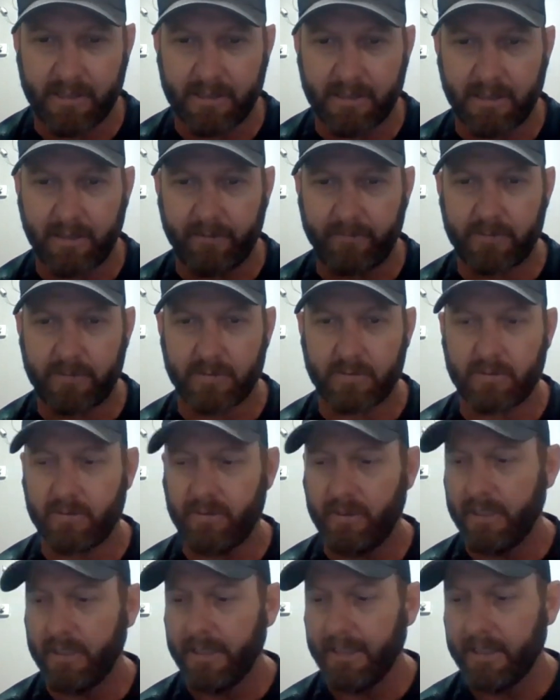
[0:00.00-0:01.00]
I'd love
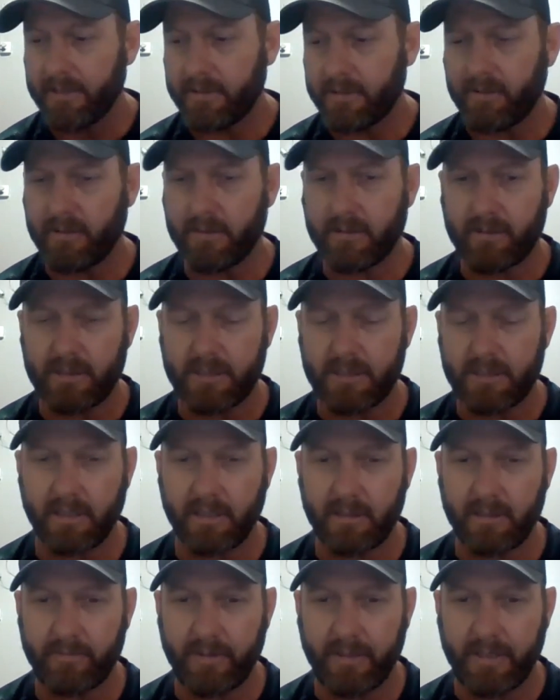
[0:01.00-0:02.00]
to
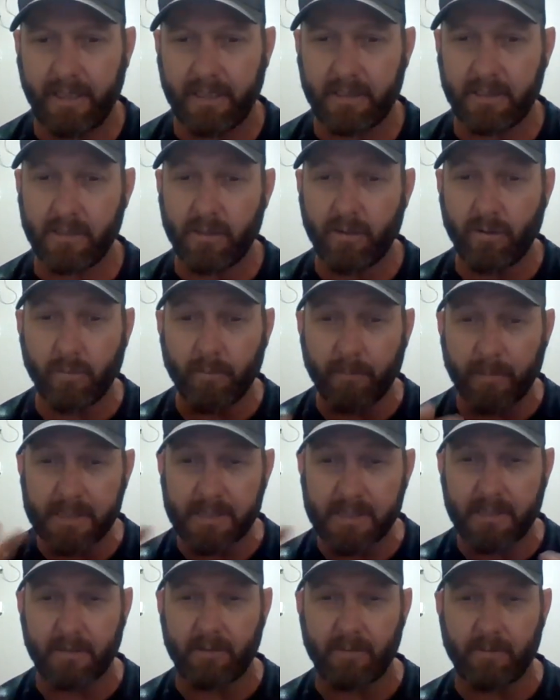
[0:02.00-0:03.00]
delve in that
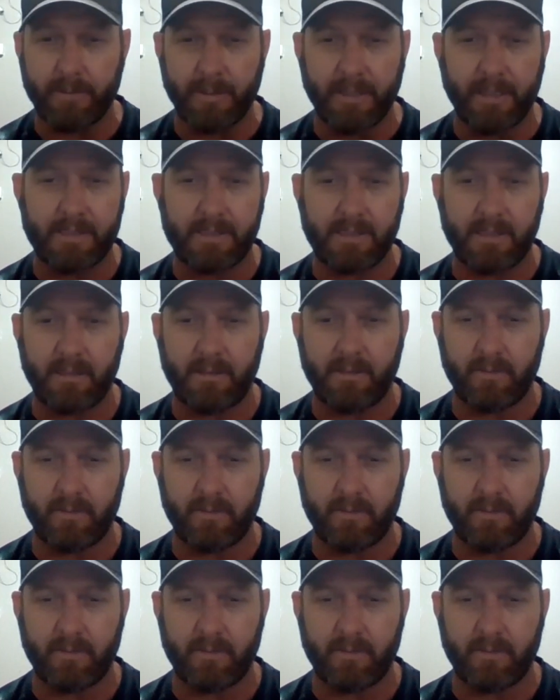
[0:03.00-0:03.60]
neuromuscular ability